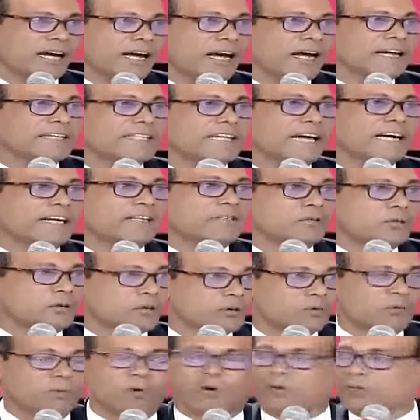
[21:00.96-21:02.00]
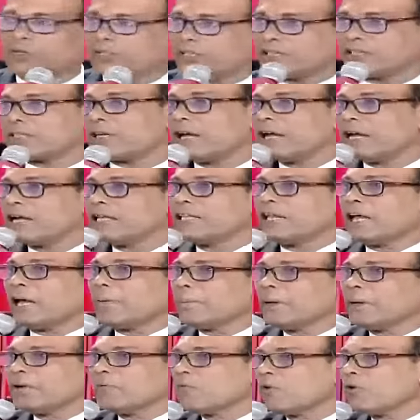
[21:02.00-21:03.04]
And they do want this.
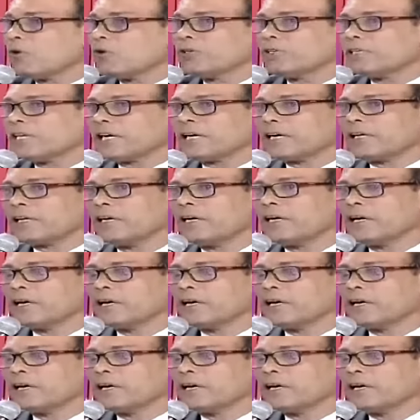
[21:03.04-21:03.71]
They've been wanting